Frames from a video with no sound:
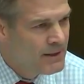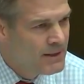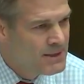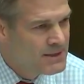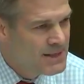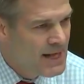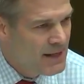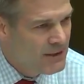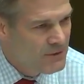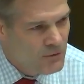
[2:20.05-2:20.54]

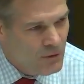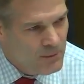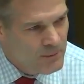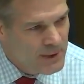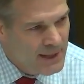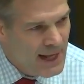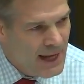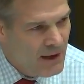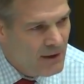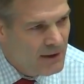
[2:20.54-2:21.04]
Is that
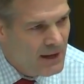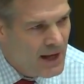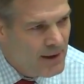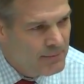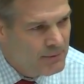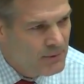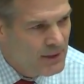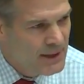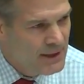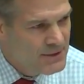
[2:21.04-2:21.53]
normally how it
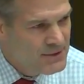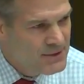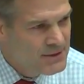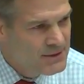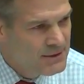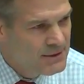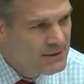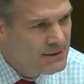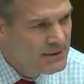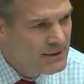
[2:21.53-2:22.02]

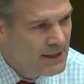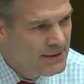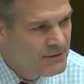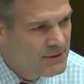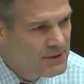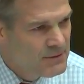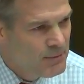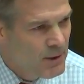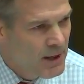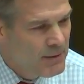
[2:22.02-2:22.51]
operates at
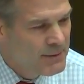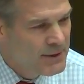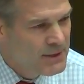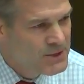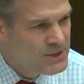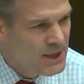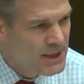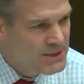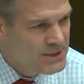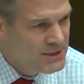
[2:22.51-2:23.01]
the Department
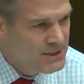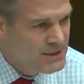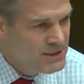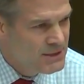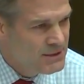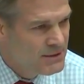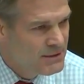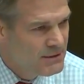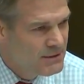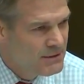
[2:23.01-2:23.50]
of
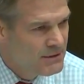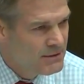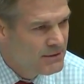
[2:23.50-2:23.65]
Justice?